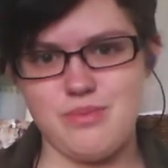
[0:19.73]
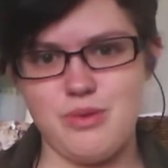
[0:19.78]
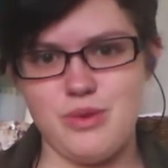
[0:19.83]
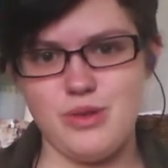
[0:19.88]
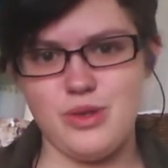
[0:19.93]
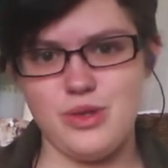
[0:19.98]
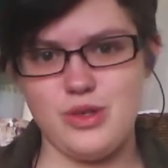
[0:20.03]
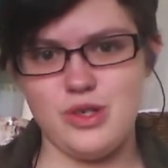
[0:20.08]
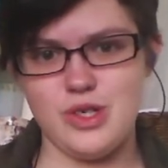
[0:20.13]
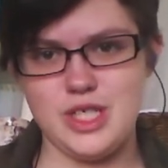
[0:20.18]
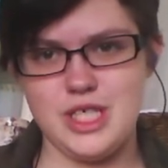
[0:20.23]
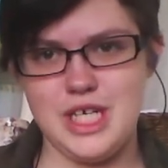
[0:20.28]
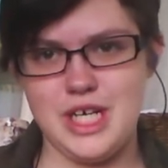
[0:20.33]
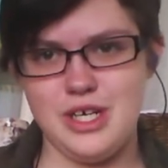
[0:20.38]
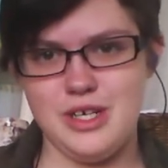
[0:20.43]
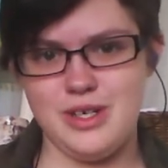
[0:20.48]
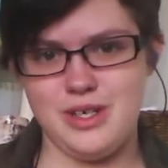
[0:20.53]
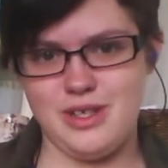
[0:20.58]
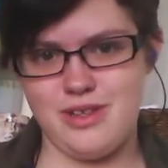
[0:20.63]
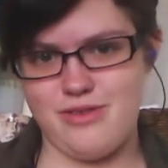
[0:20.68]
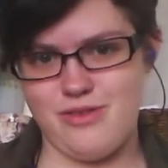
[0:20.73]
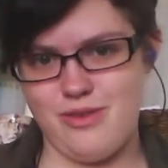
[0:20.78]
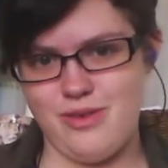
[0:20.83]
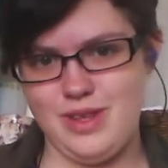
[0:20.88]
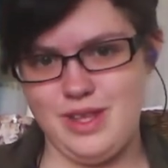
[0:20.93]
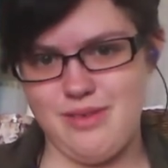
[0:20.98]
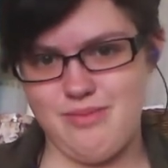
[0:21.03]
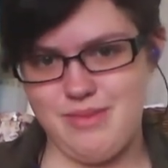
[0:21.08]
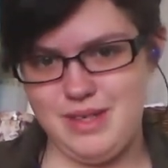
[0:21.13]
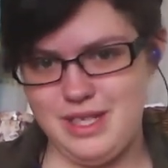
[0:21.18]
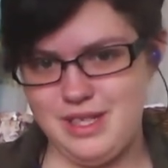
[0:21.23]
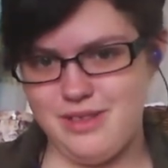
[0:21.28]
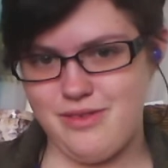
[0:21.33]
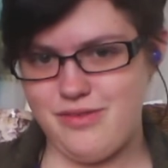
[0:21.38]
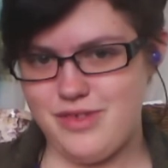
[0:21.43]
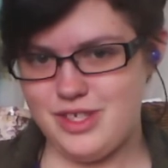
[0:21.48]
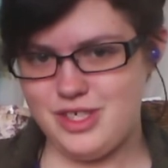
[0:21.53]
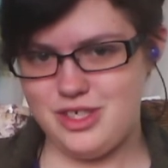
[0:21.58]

pull your crochet hook through in the middle of the